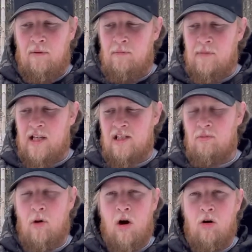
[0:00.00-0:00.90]
this
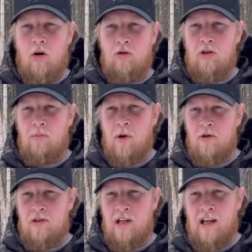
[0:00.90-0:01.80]
small on your
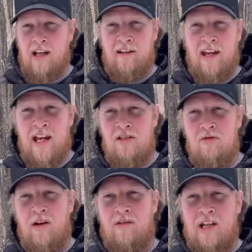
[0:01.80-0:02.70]
person in case
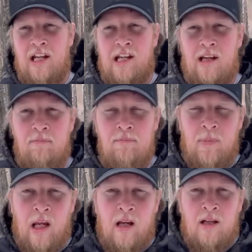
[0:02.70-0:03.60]
you ever need it.
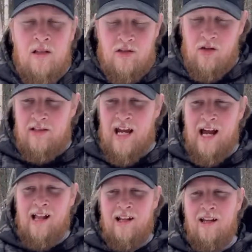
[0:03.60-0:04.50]
So the
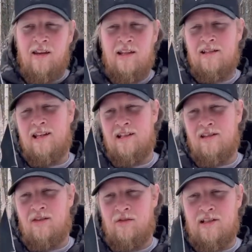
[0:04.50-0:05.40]
Talon, this
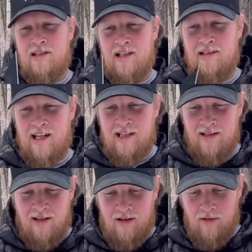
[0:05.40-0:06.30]
is
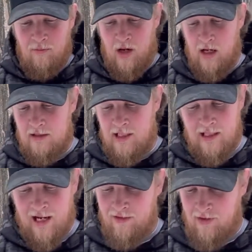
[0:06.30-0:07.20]
3/16
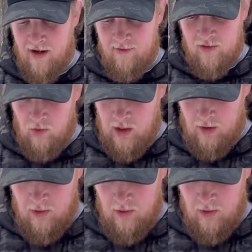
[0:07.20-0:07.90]
1095 as well.